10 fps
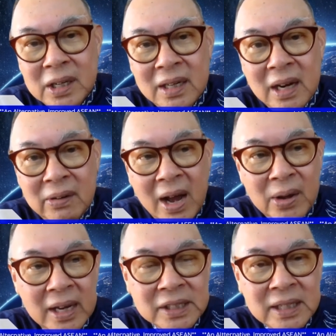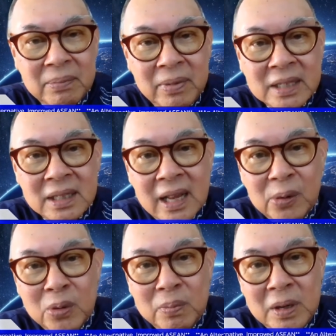have turned around and suppressed
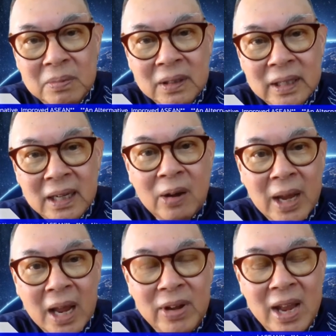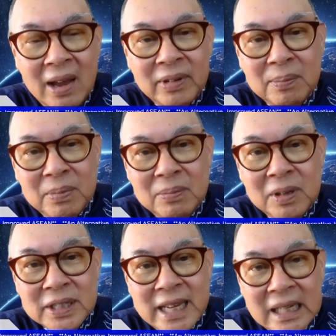their own people. Then how can we have that
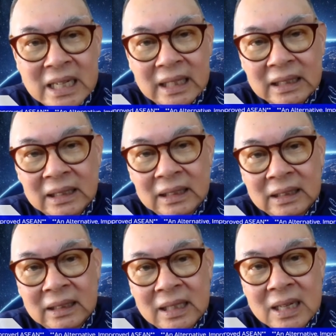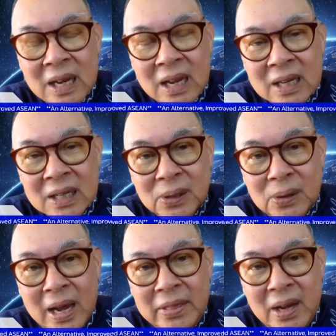people-centered?
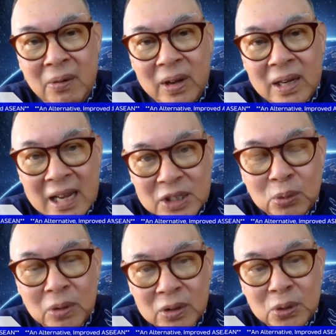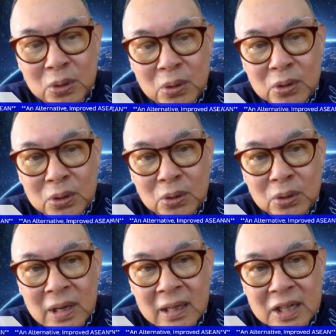So I think it has to
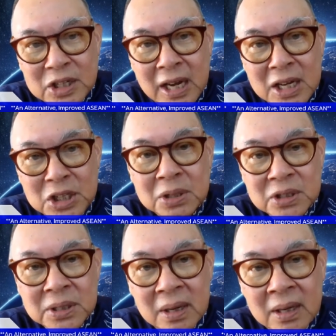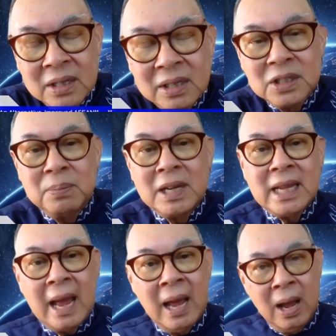the change just
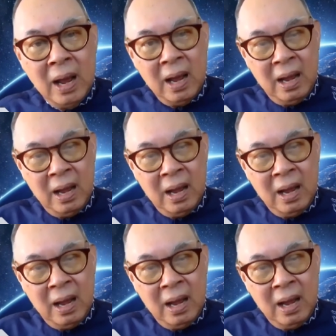must